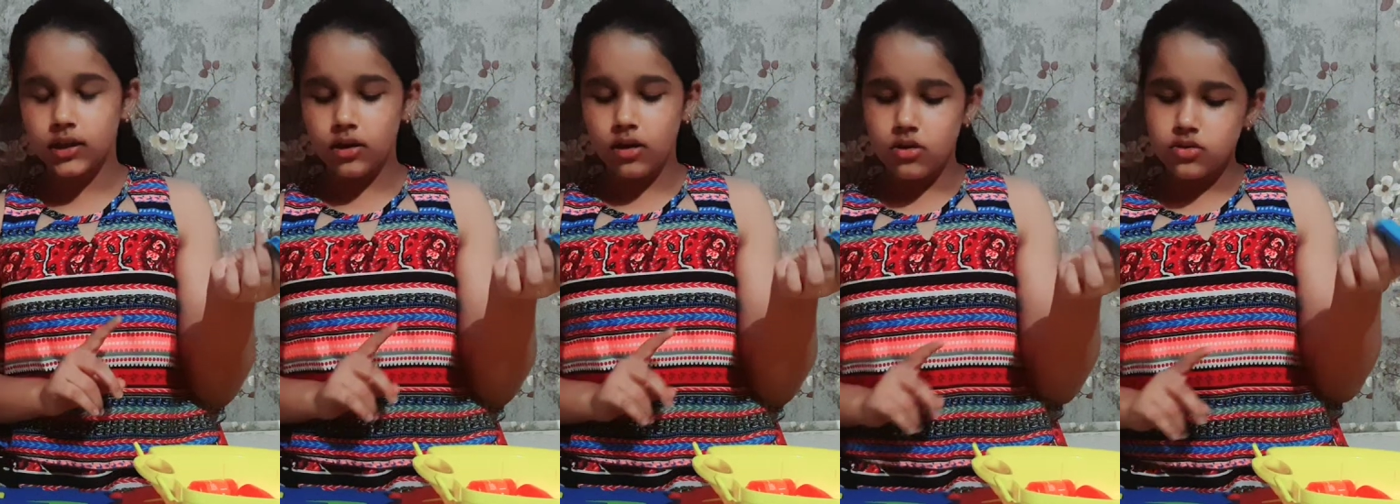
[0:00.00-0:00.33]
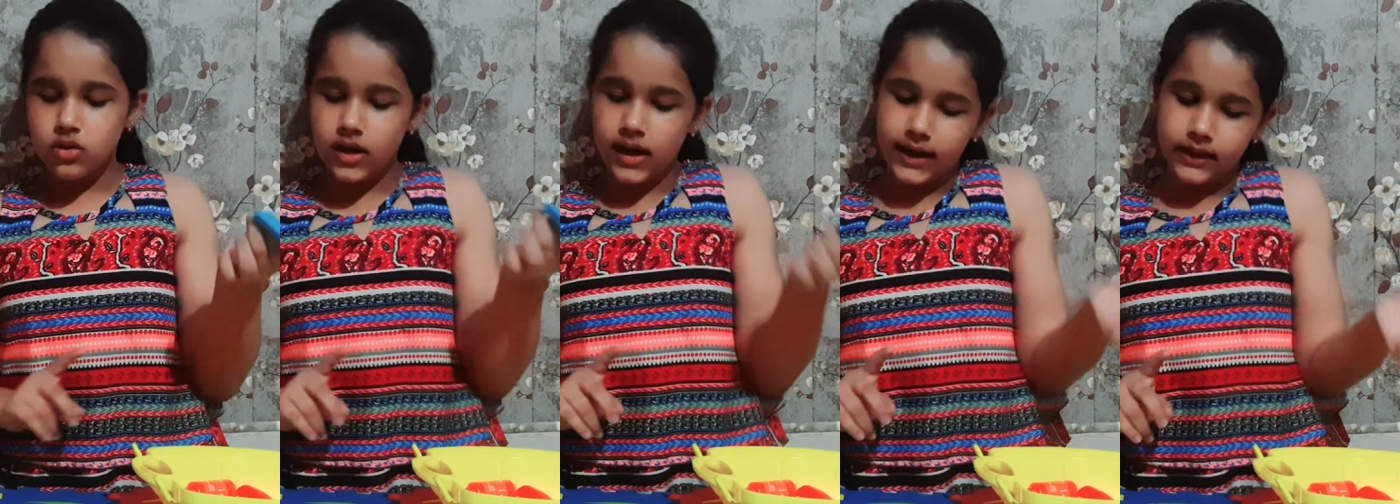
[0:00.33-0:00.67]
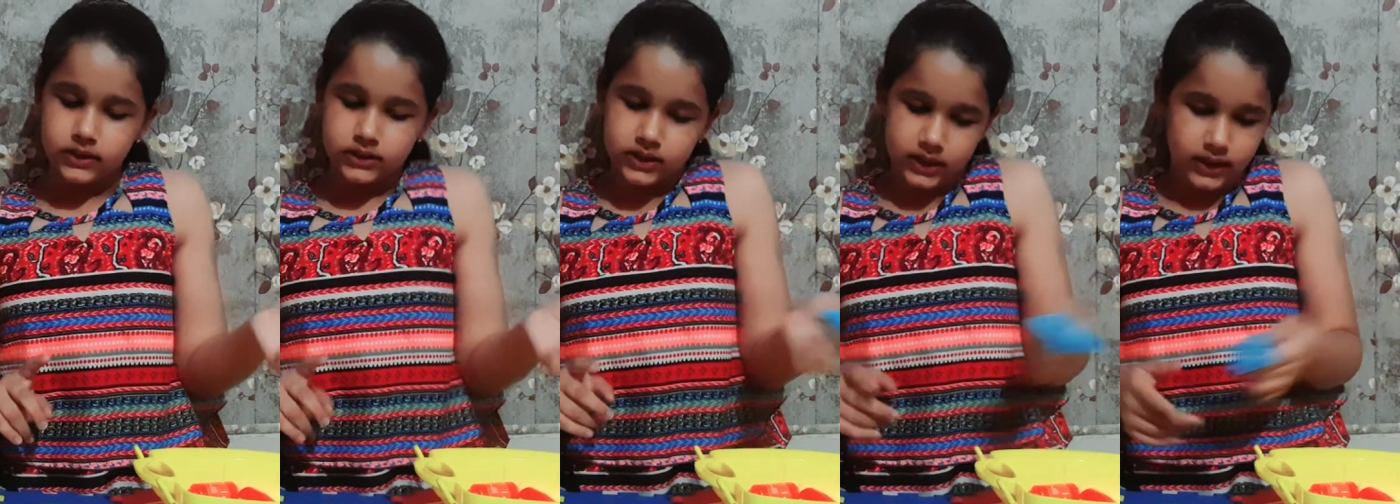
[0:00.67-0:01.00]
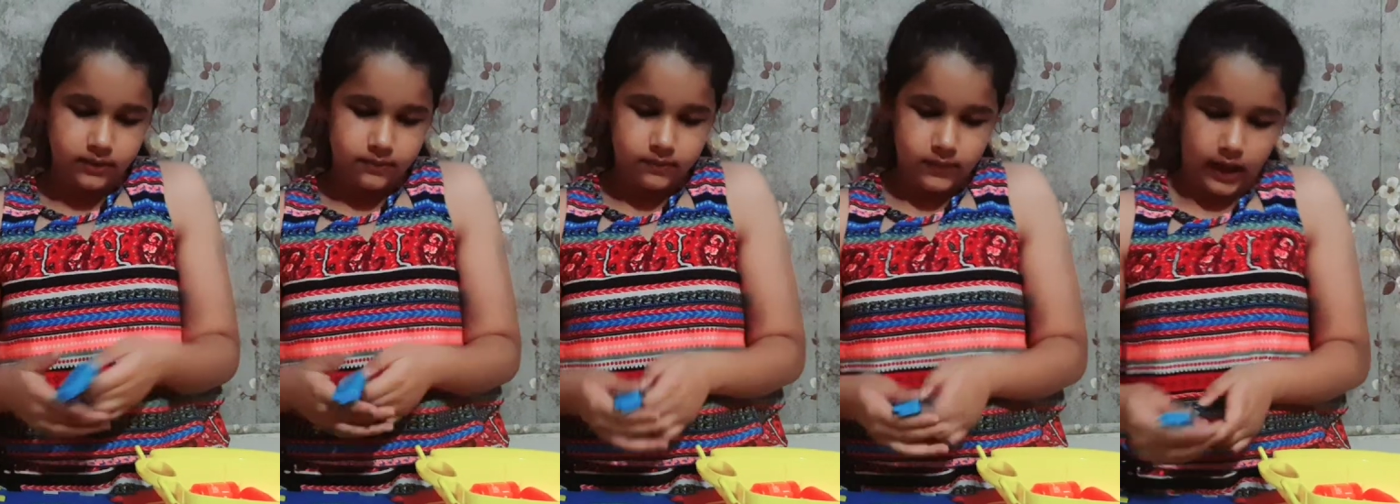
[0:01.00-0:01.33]
So let's see
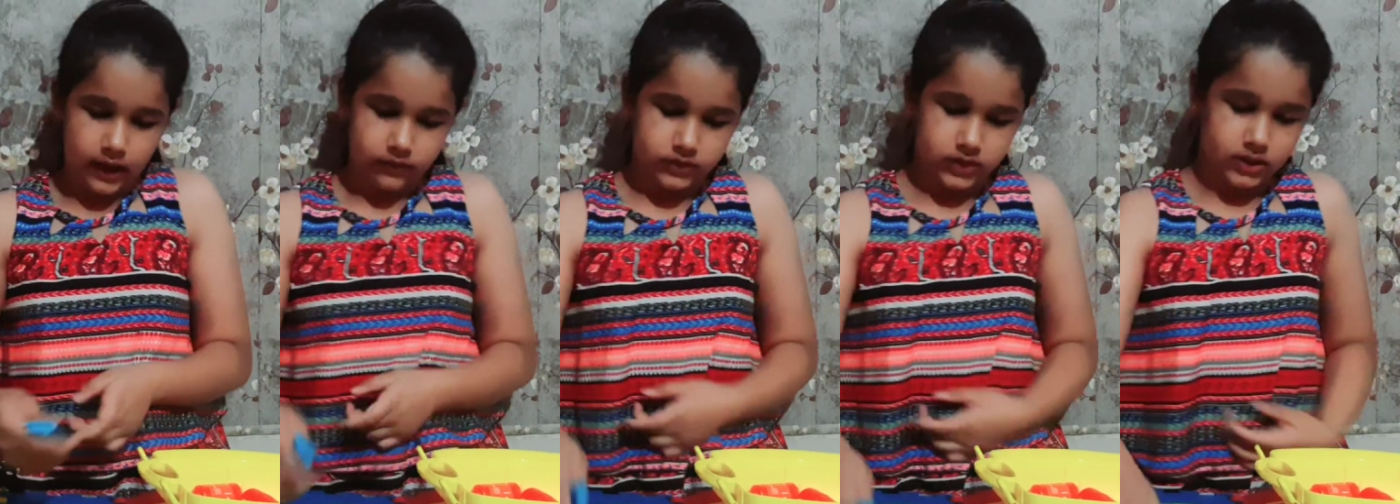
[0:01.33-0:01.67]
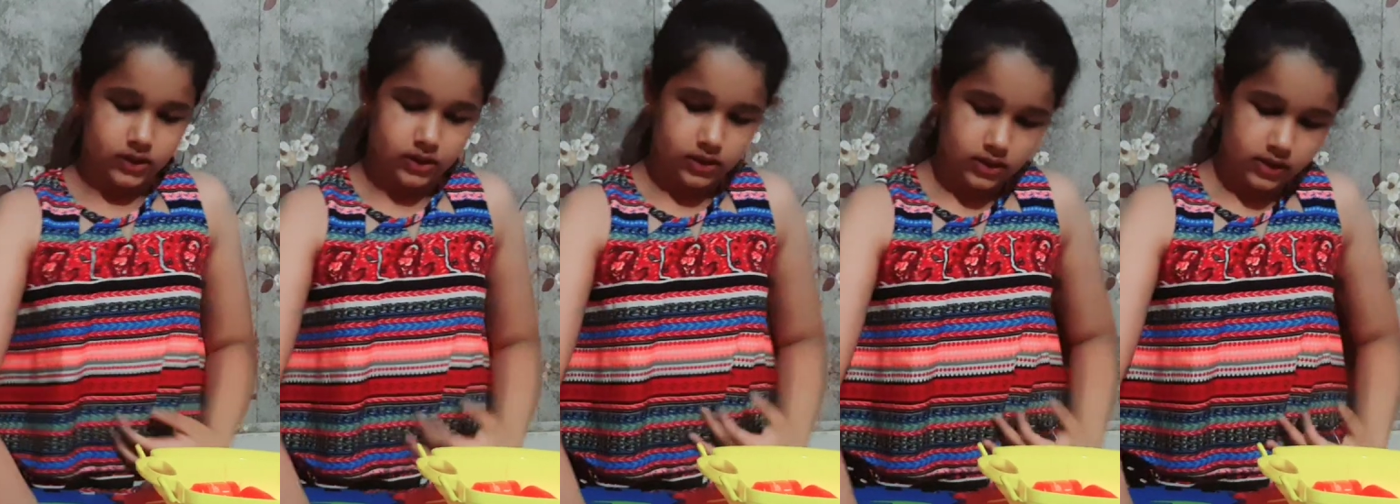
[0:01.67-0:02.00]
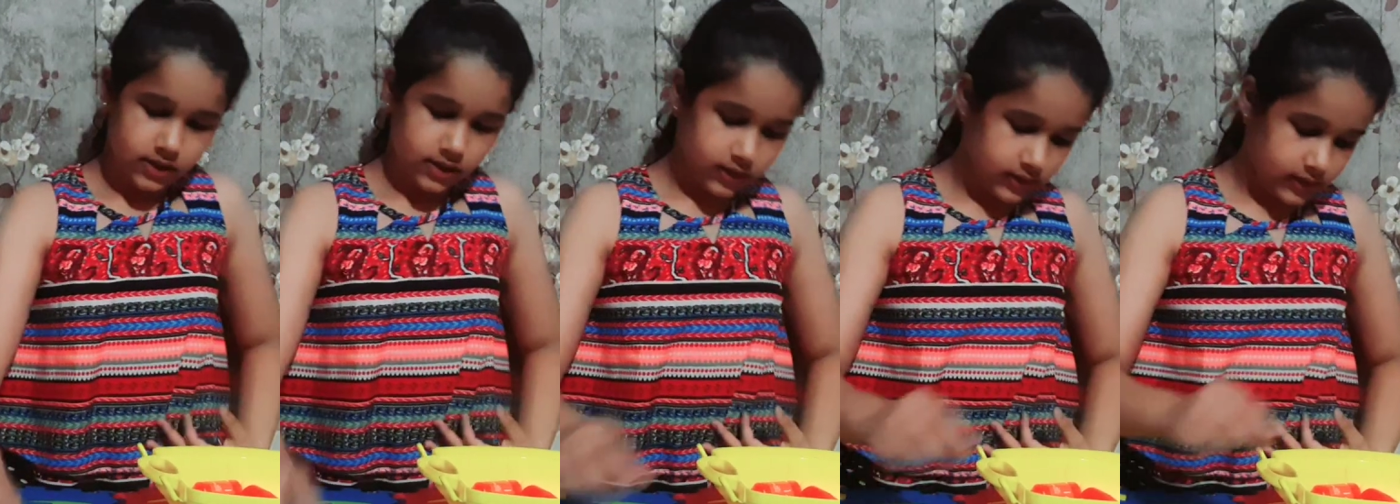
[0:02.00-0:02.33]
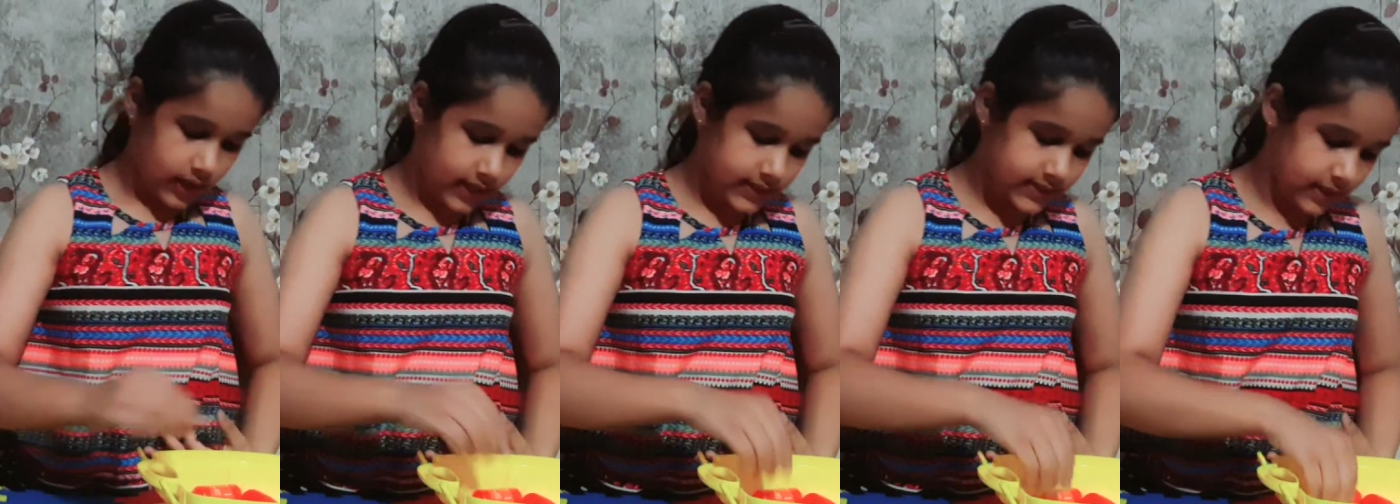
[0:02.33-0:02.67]
after
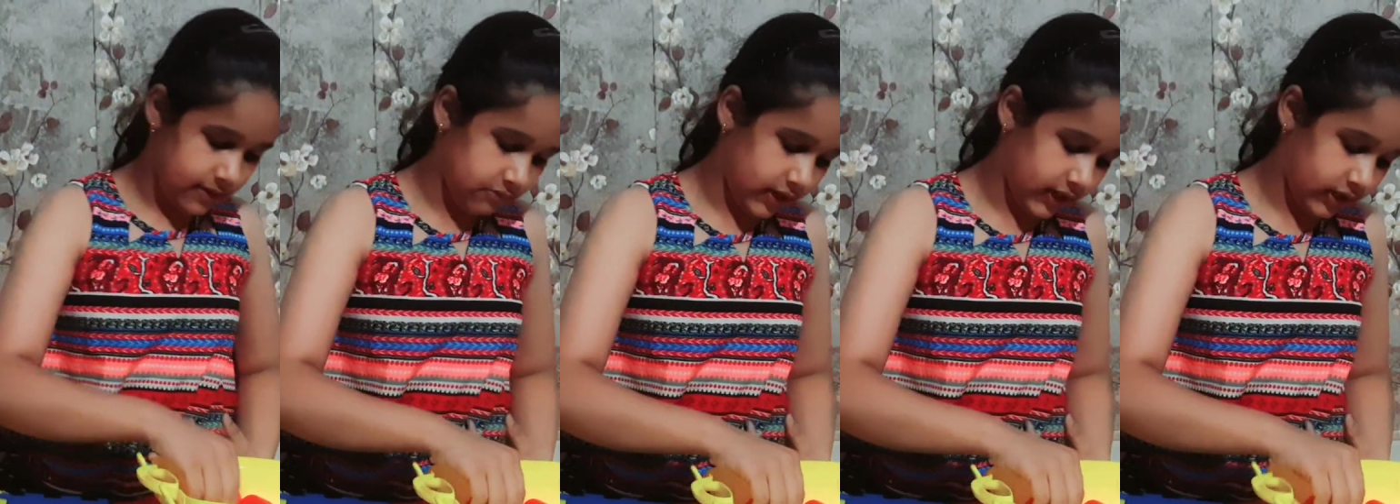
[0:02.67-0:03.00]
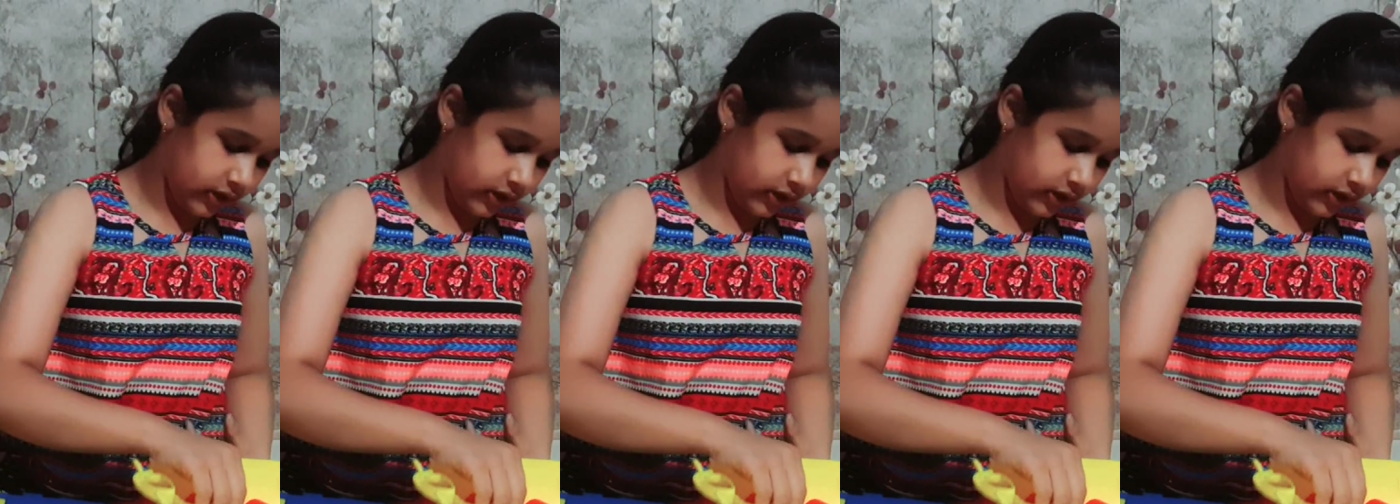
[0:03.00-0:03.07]
assembling